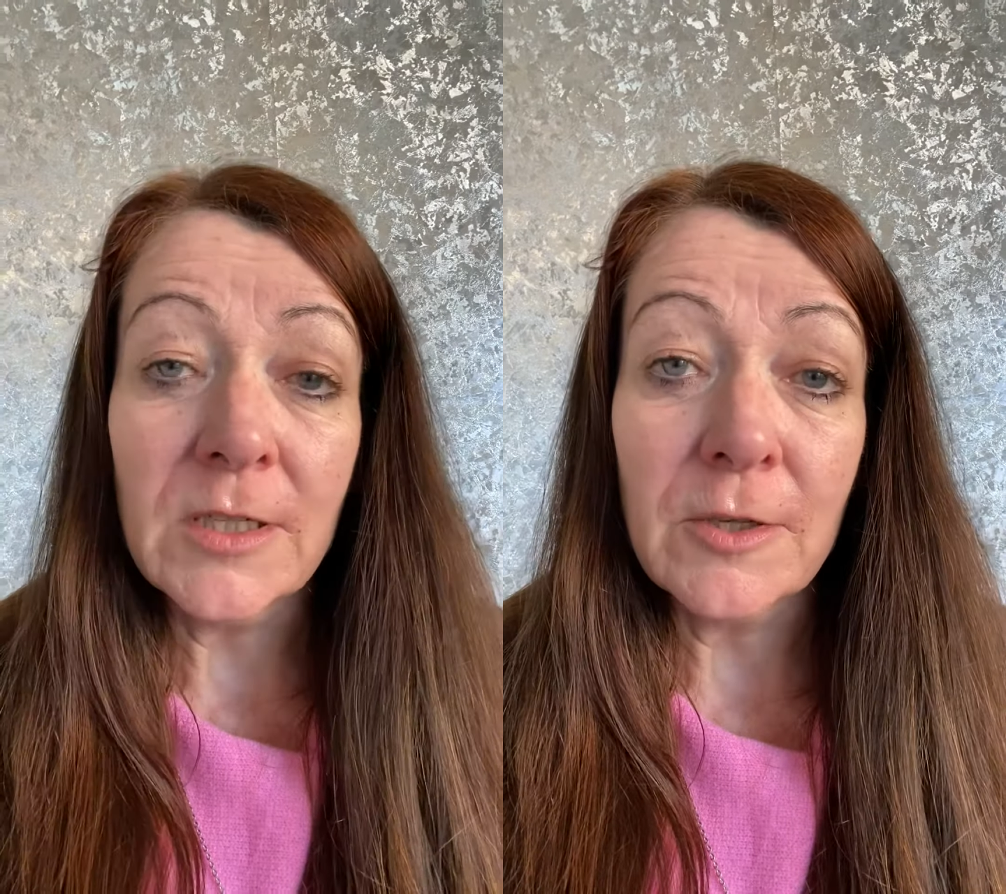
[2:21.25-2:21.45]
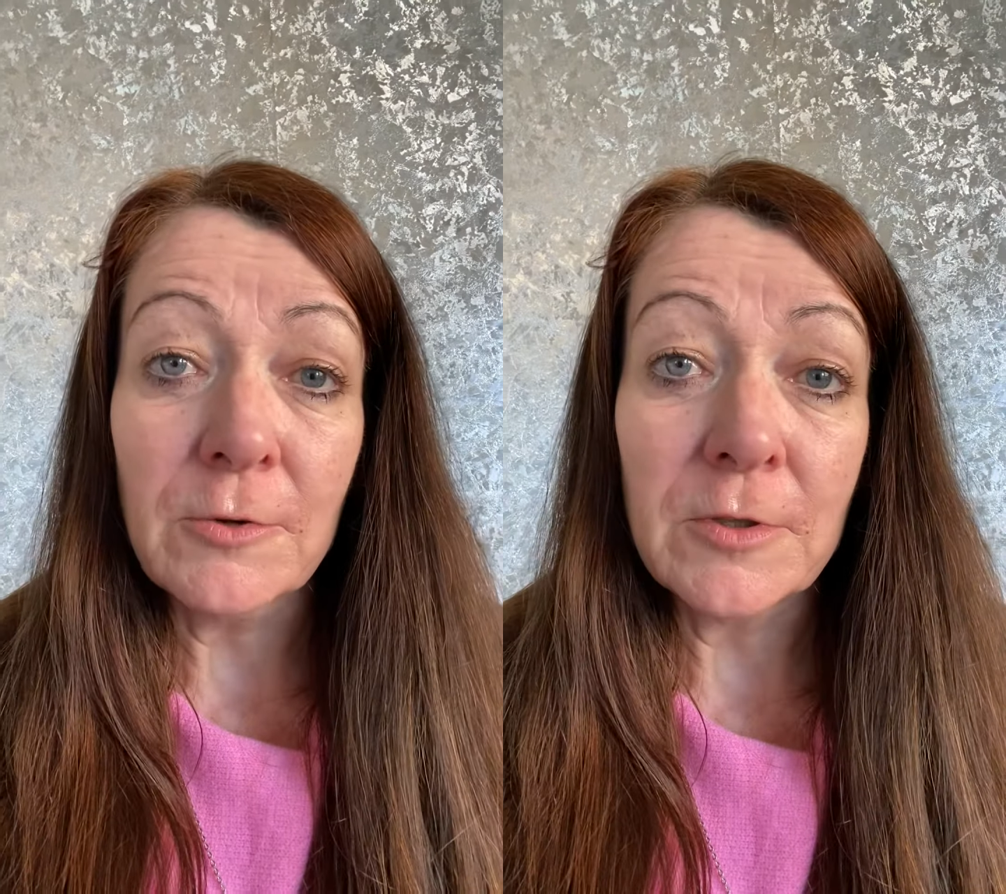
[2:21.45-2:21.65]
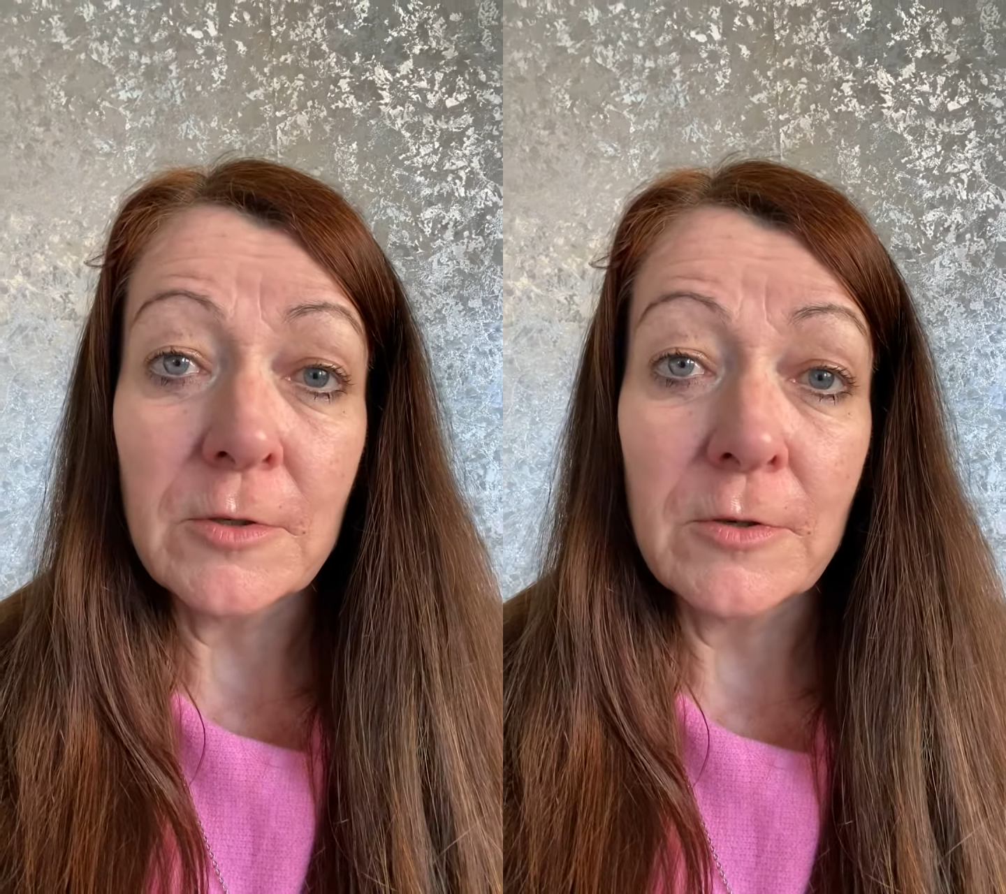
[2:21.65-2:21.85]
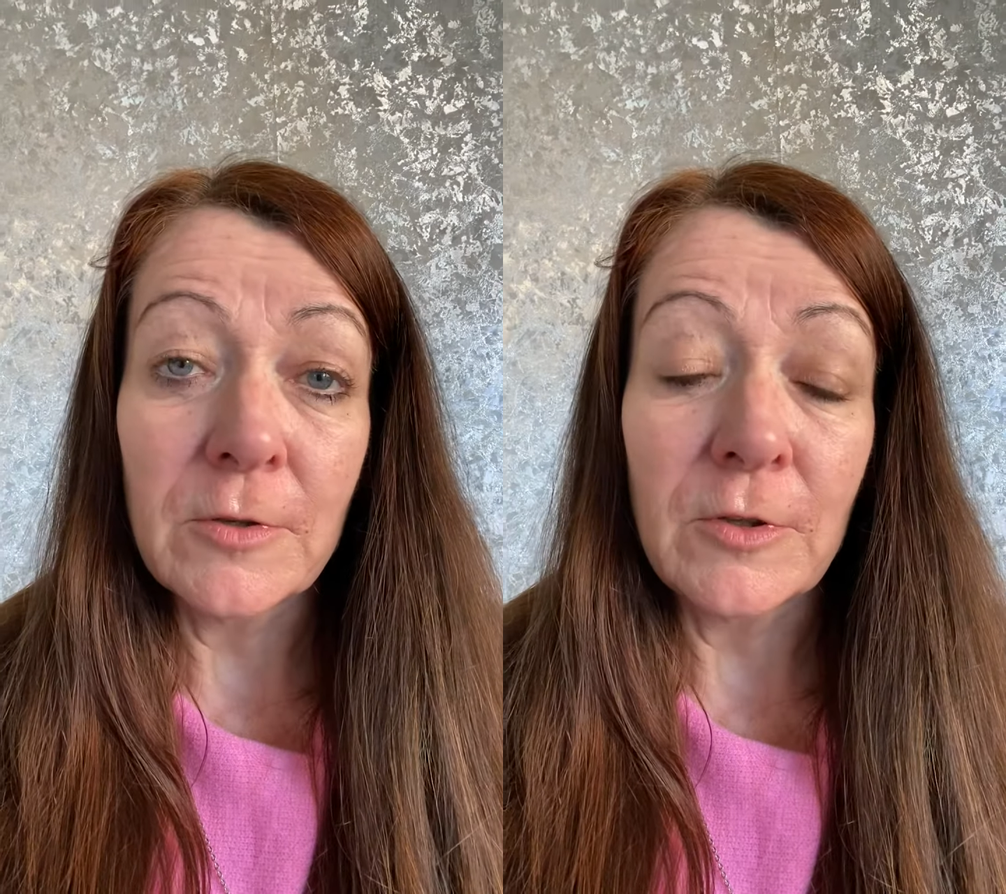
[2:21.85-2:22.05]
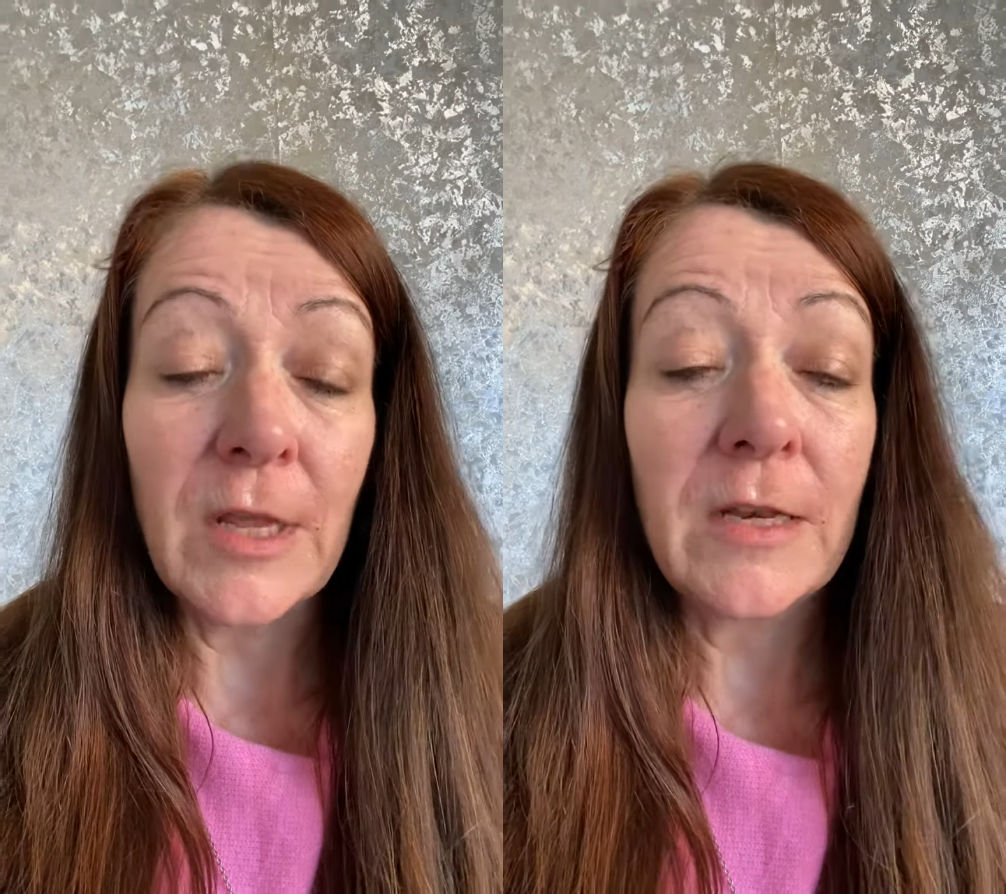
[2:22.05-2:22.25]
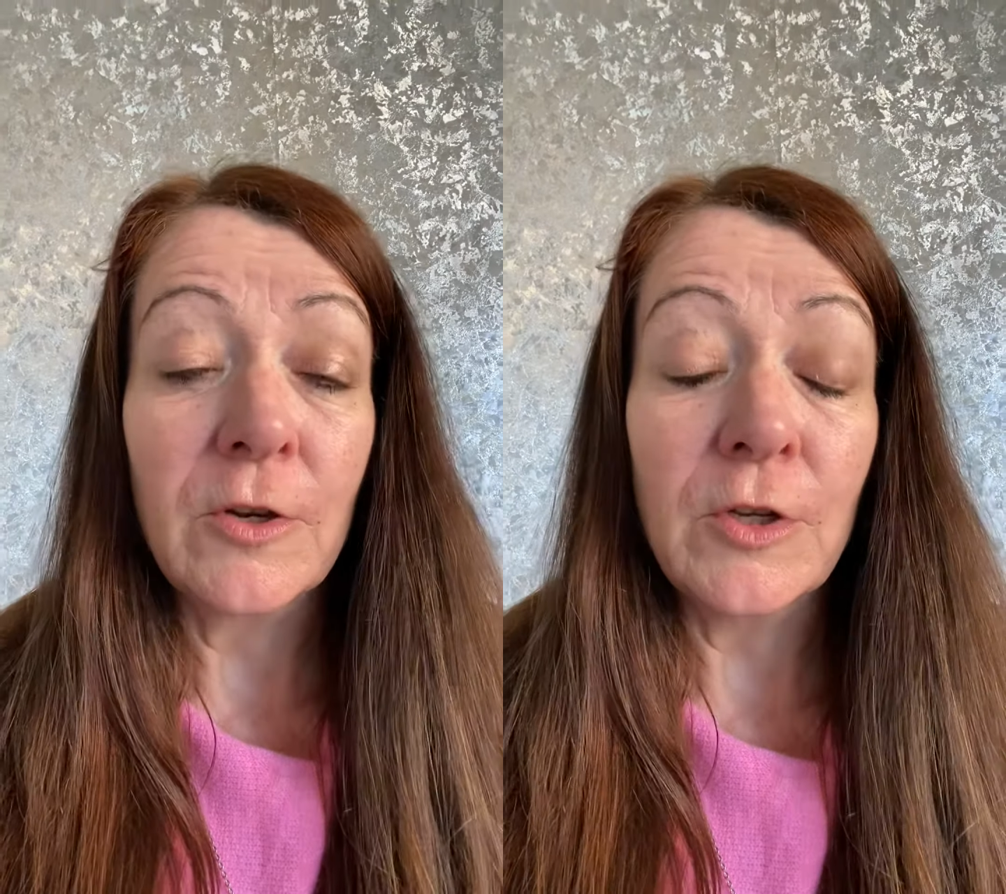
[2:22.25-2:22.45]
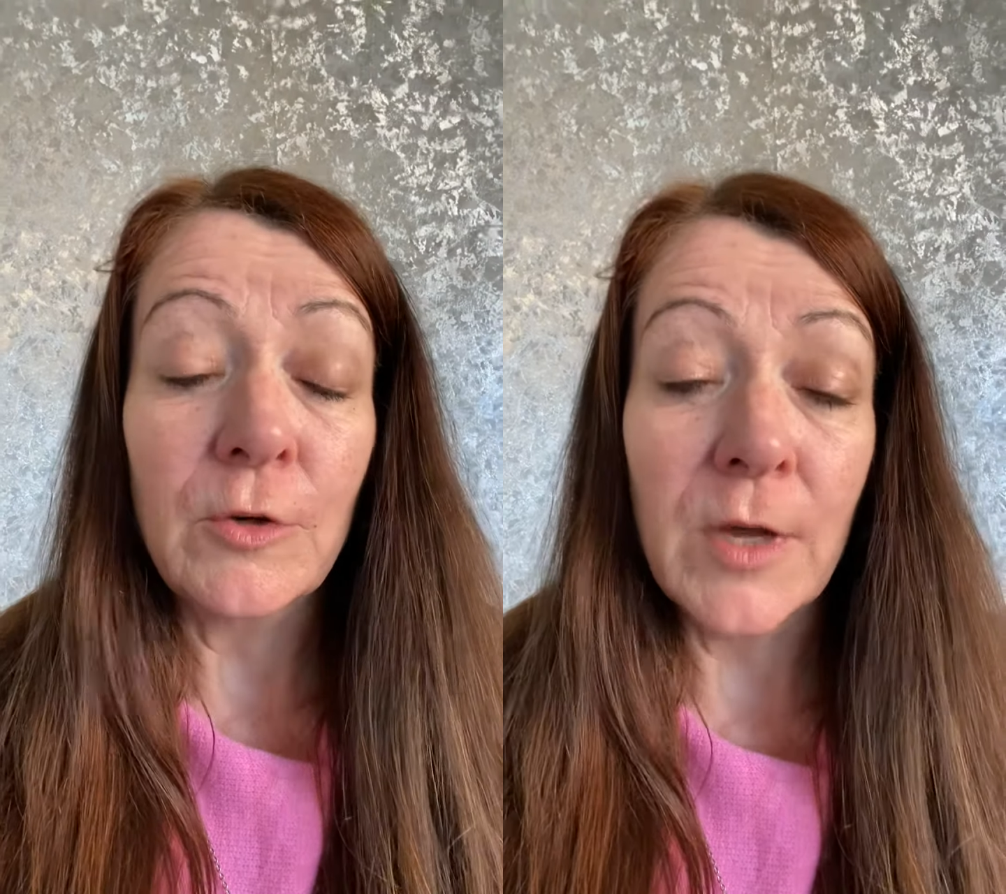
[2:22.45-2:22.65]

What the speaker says: So then you